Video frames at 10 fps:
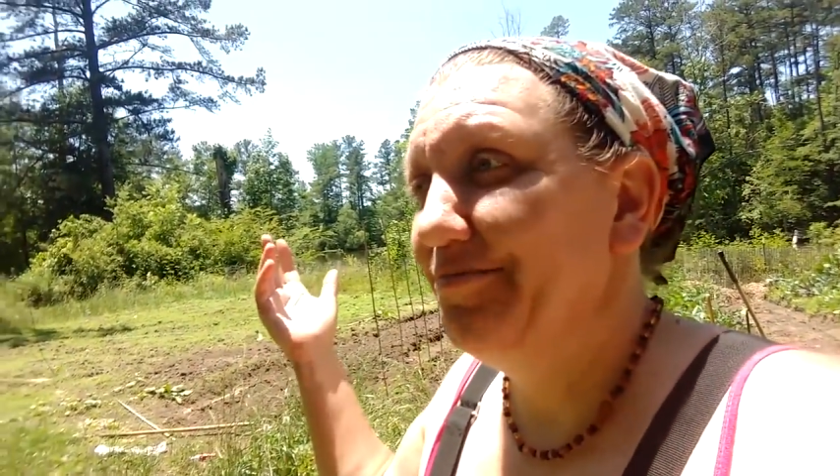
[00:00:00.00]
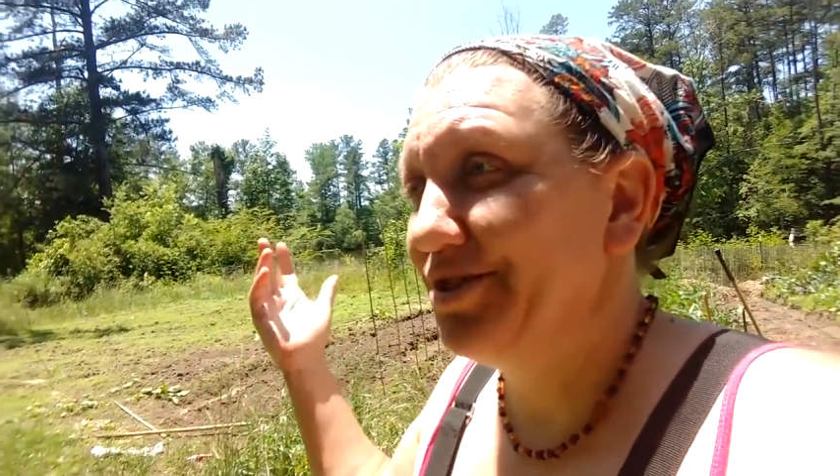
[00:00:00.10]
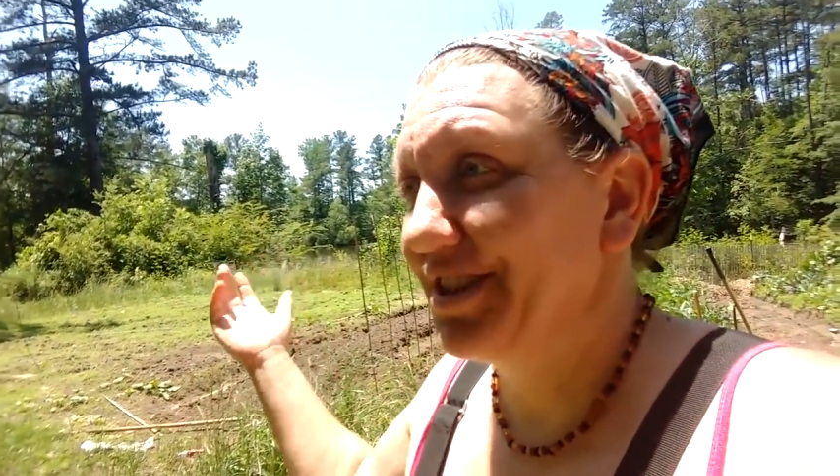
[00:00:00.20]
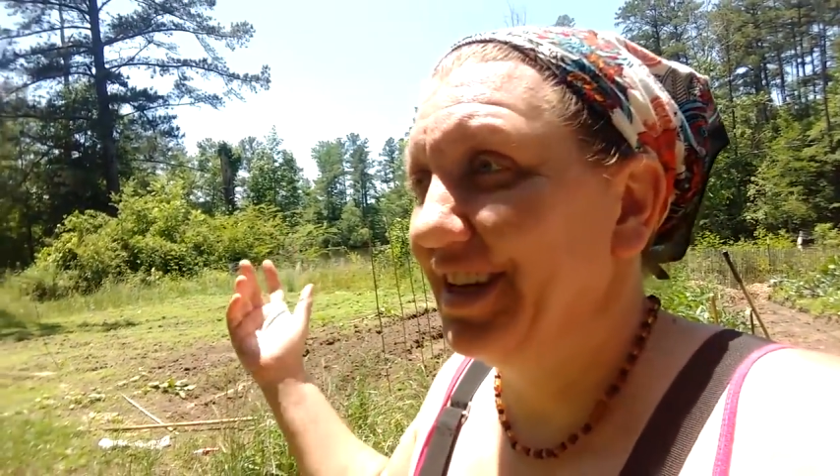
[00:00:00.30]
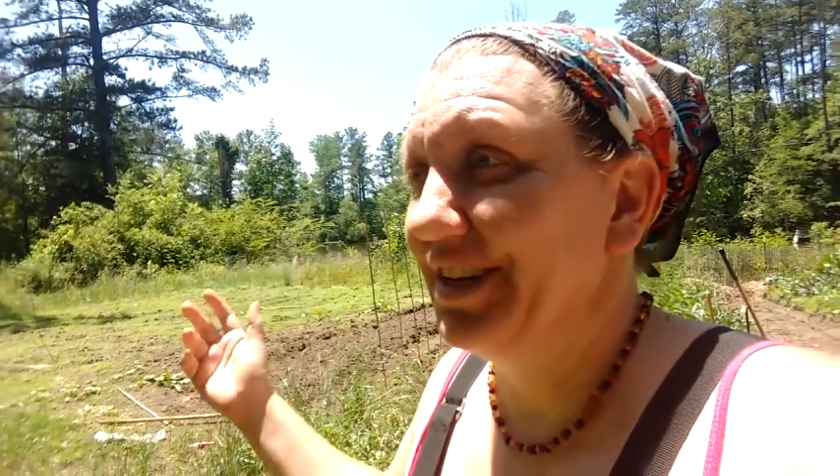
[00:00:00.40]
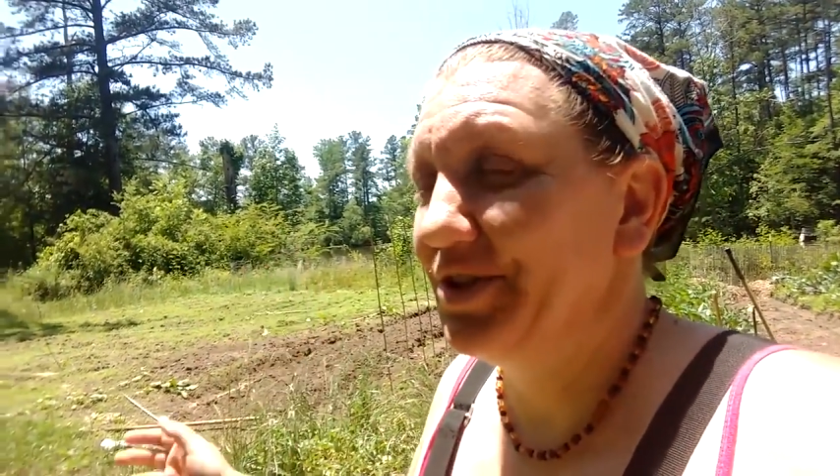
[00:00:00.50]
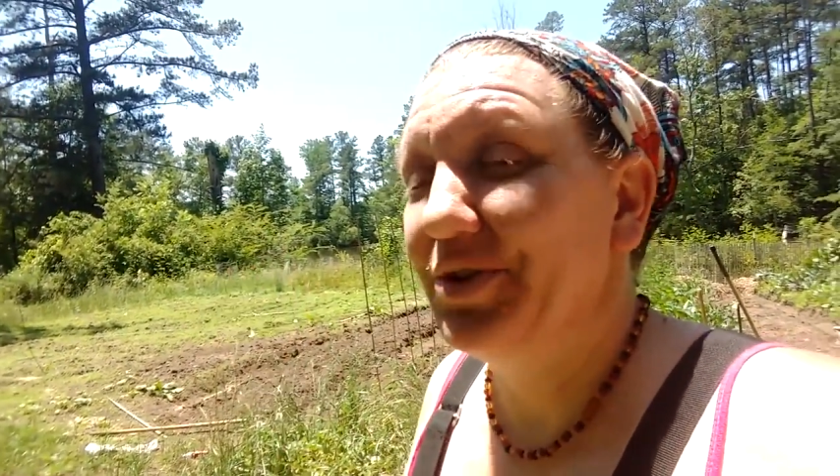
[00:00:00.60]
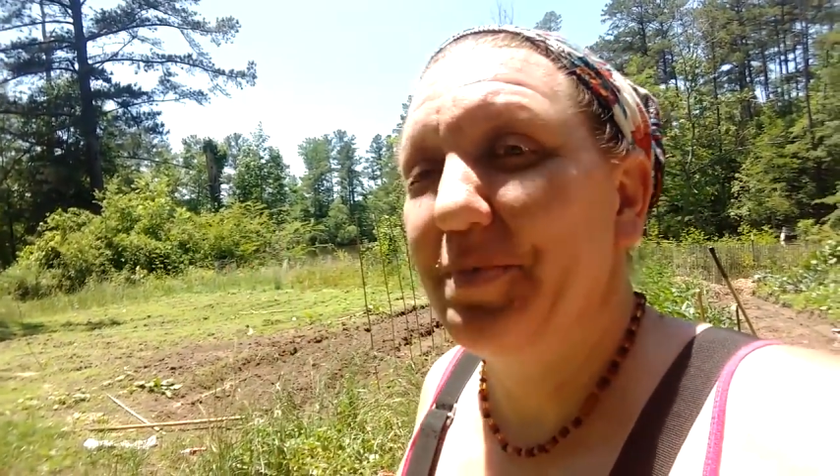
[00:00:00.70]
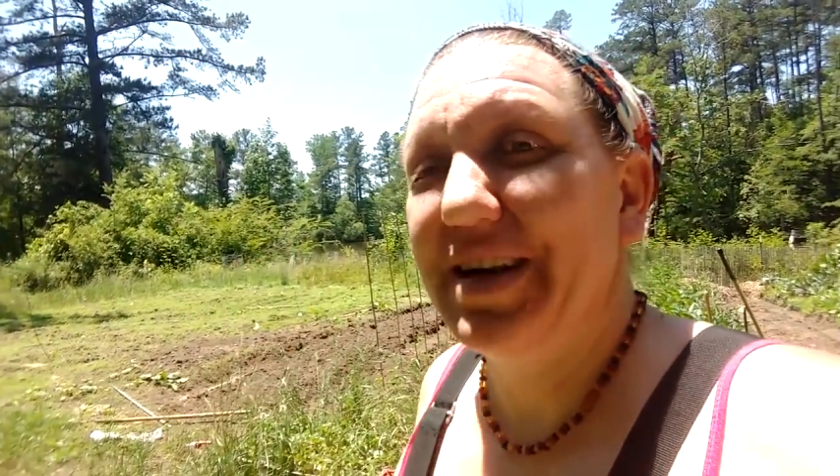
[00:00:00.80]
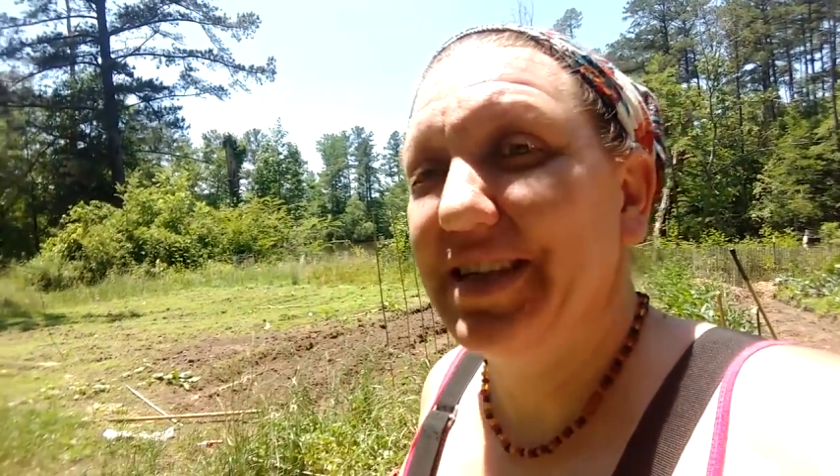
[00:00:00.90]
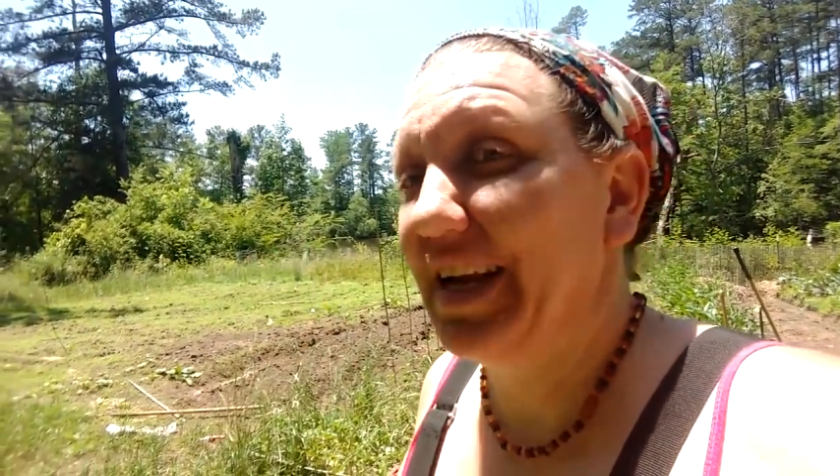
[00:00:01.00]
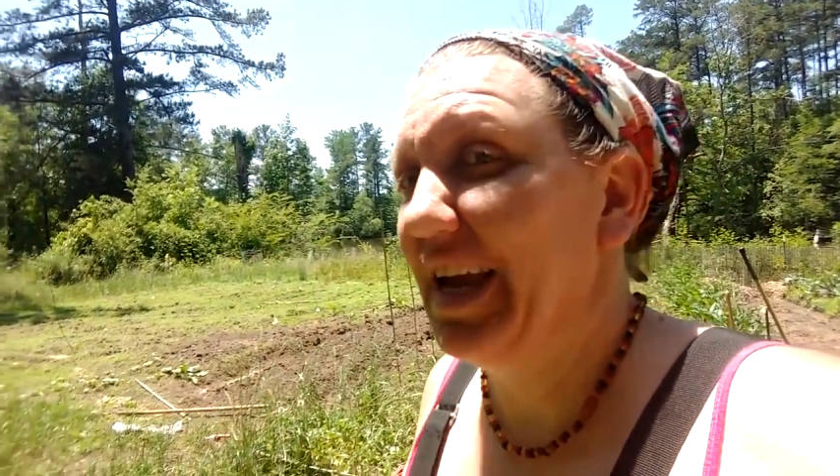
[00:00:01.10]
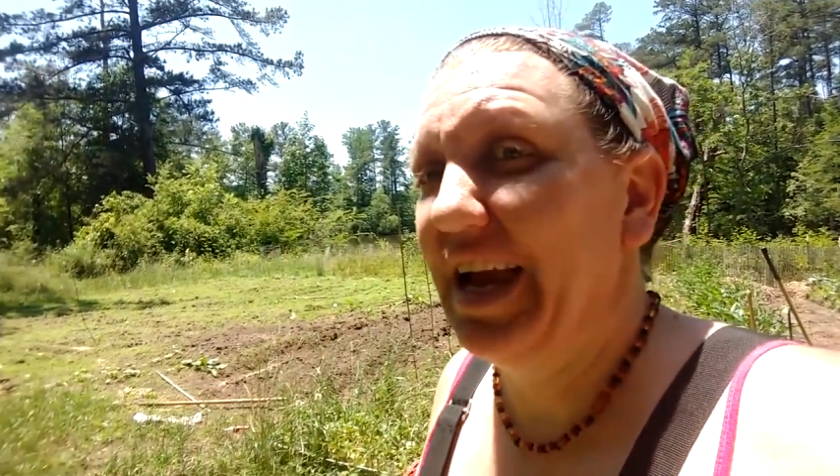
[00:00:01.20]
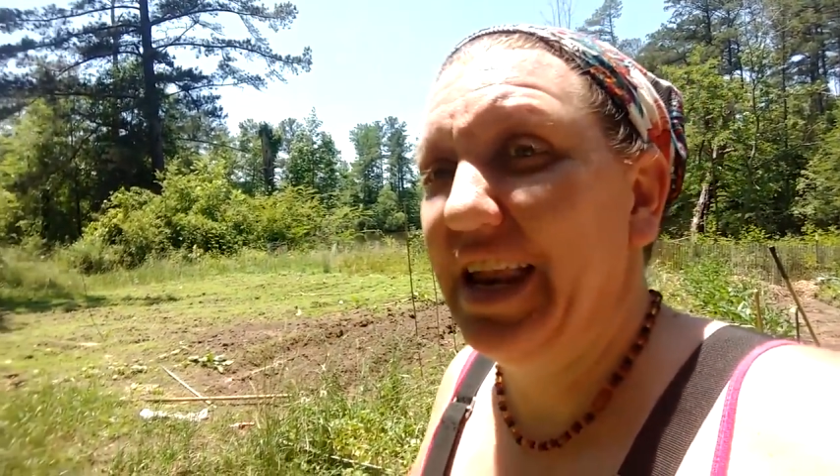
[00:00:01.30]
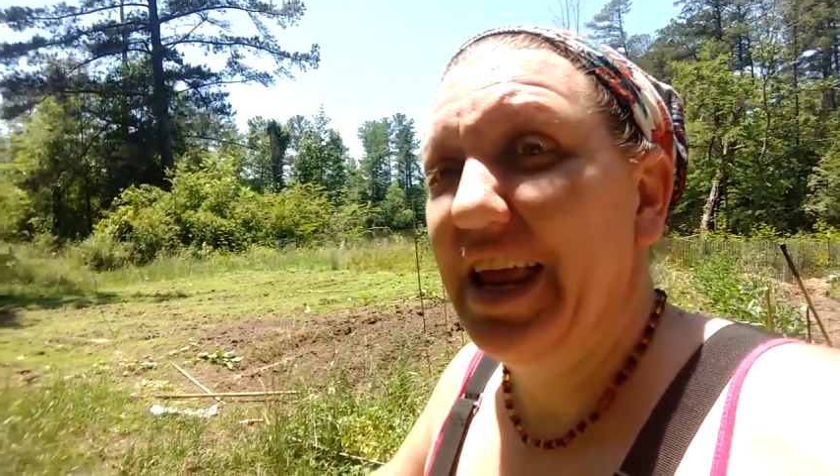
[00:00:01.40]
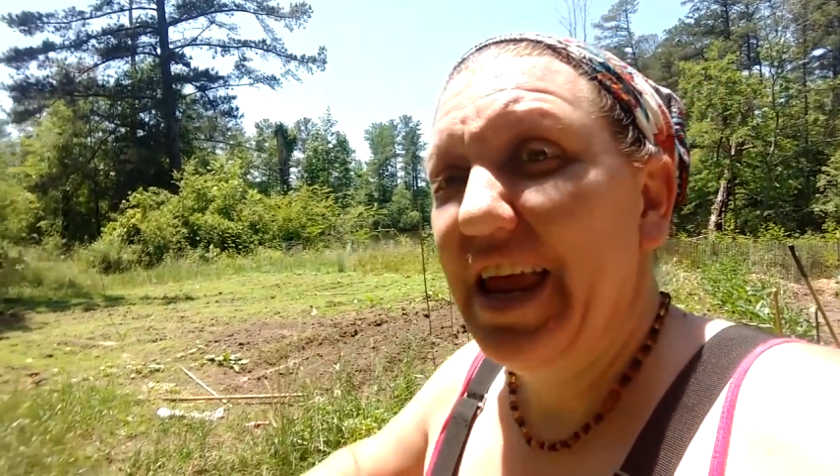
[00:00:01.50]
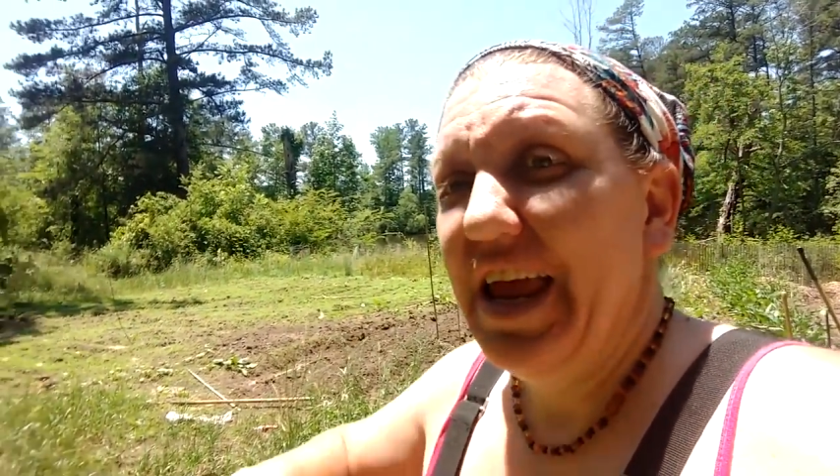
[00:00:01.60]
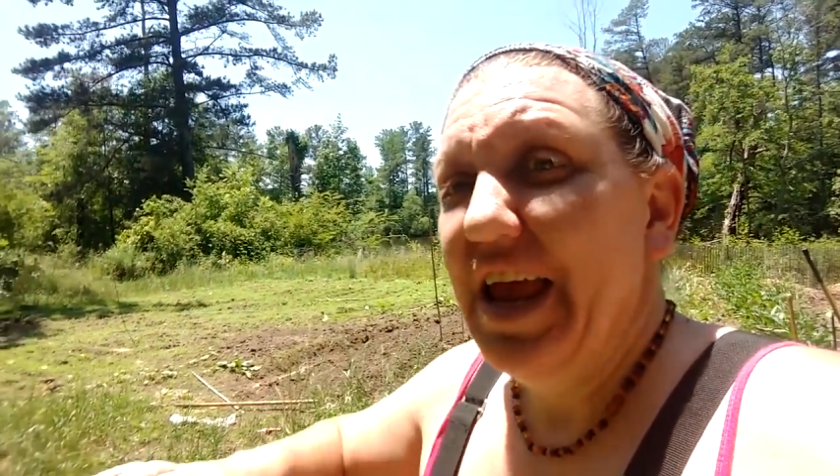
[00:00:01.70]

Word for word: just gonna do the best I can.